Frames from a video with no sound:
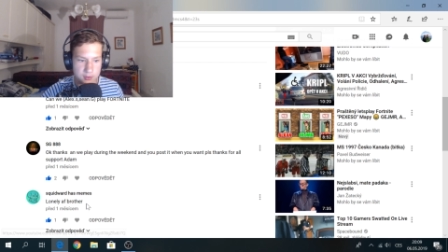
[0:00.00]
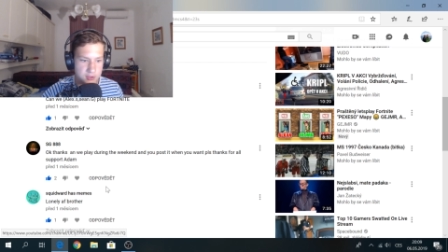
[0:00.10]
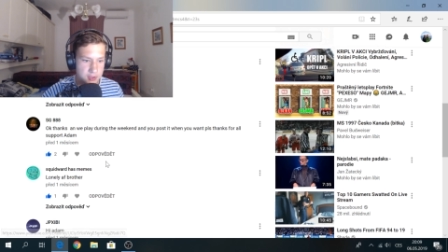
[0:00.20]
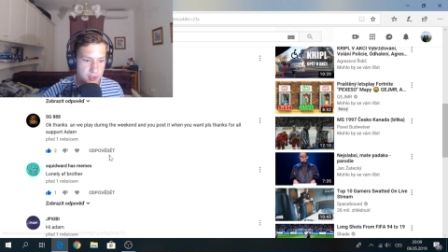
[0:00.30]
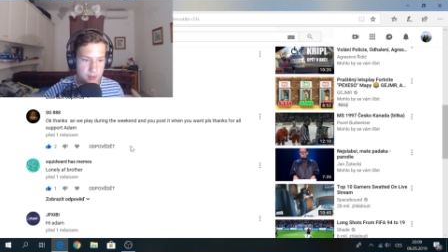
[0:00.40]

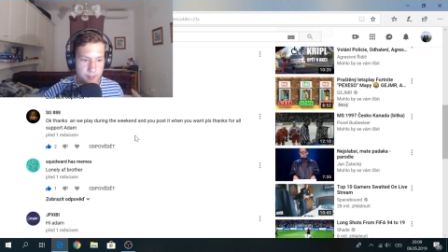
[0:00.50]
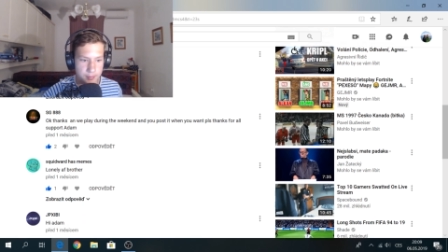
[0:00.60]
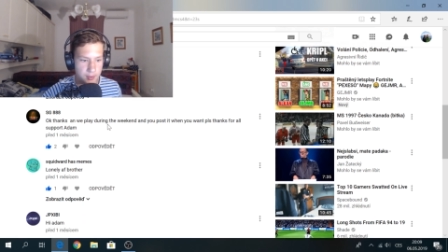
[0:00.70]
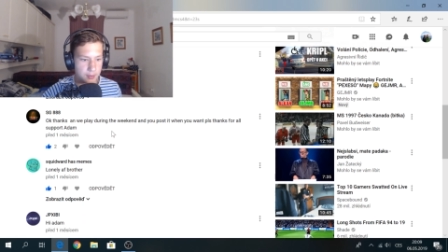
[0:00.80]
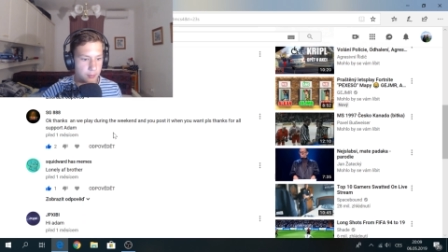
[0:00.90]
stream
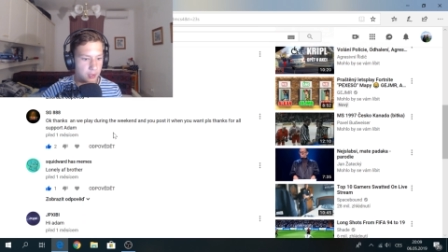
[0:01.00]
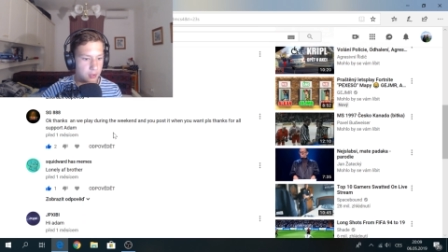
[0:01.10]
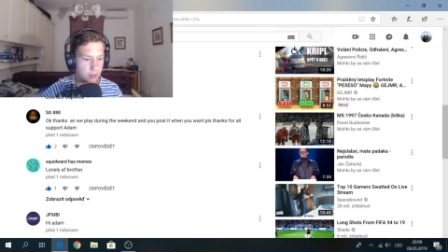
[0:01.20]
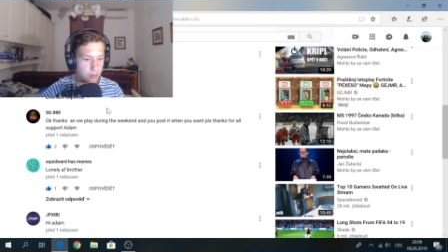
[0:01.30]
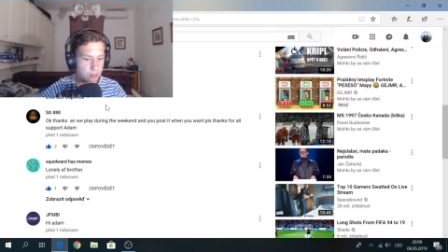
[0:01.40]
play
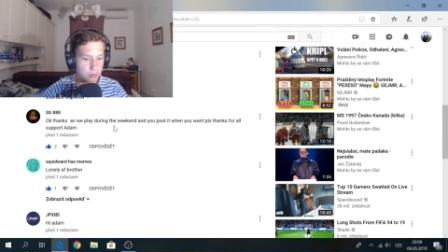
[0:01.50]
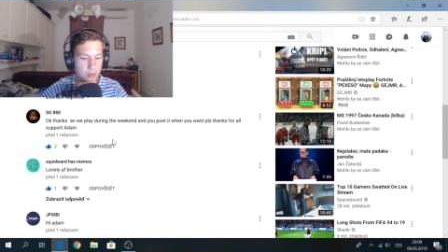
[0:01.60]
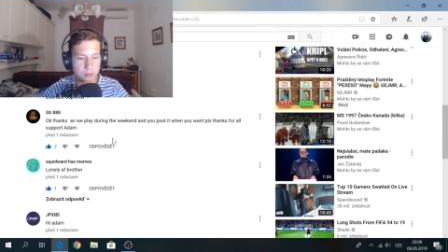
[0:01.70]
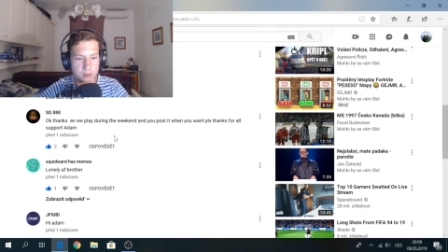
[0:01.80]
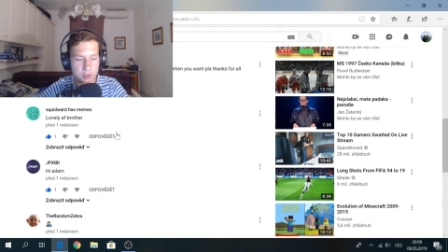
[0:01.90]
with you
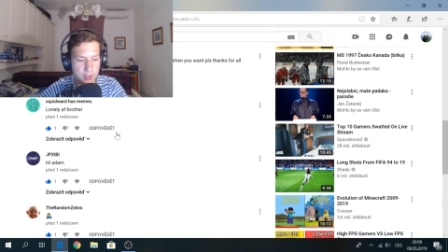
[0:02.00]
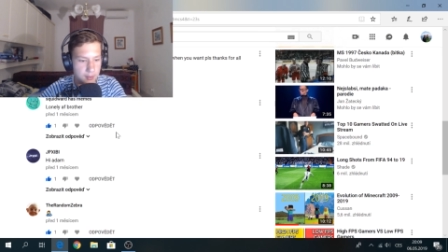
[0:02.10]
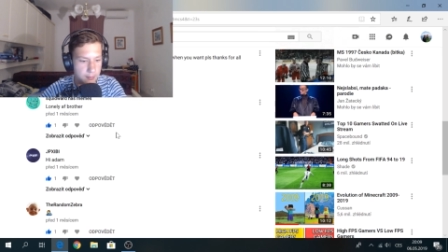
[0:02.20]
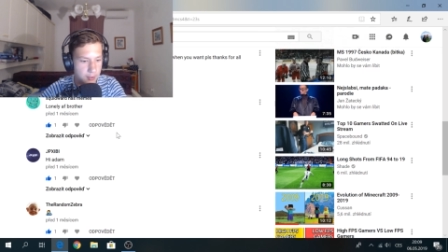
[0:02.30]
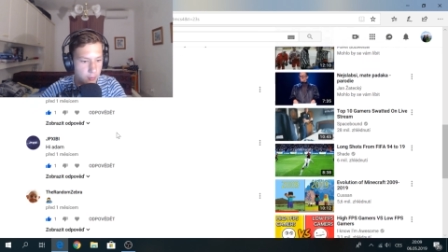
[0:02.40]
on the
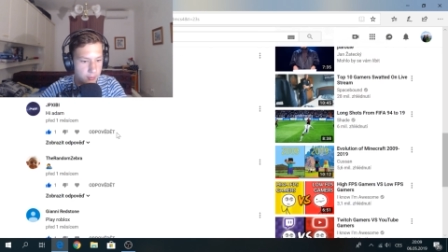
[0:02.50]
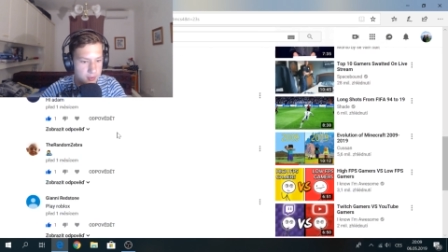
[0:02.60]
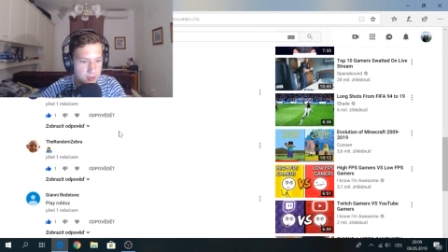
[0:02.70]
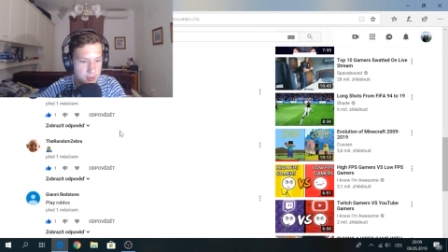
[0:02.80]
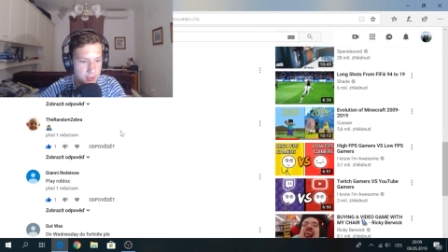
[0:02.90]
gaming
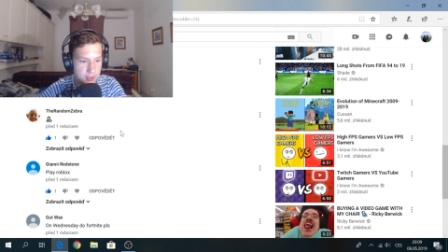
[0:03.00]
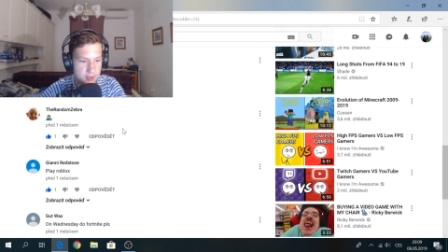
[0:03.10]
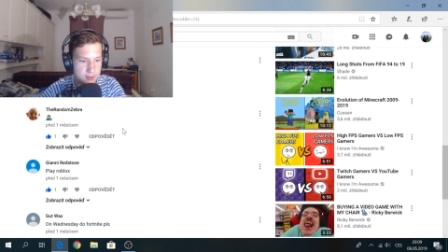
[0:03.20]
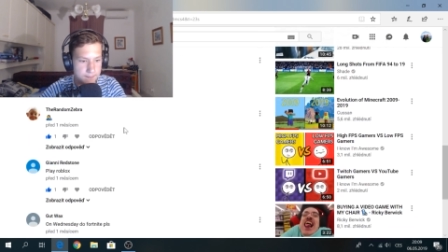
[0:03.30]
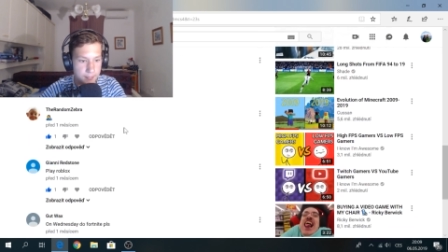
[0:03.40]
wednesdays